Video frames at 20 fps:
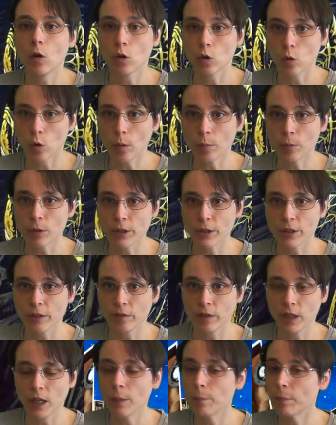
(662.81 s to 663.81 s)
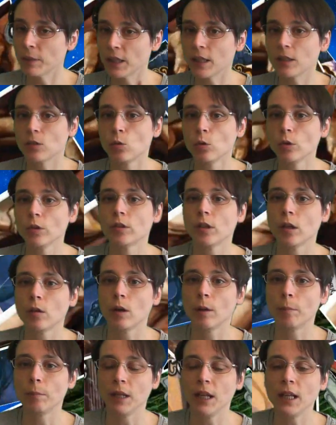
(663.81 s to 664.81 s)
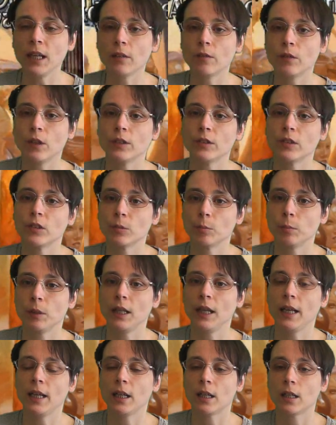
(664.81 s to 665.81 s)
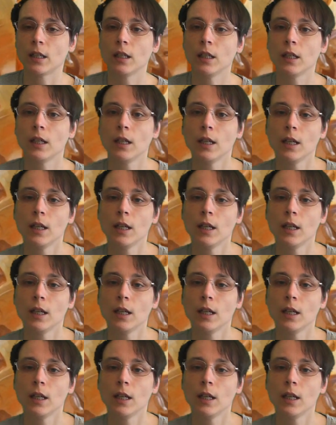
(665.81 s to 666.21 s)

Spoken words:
cooperatively, but there's also a player versus player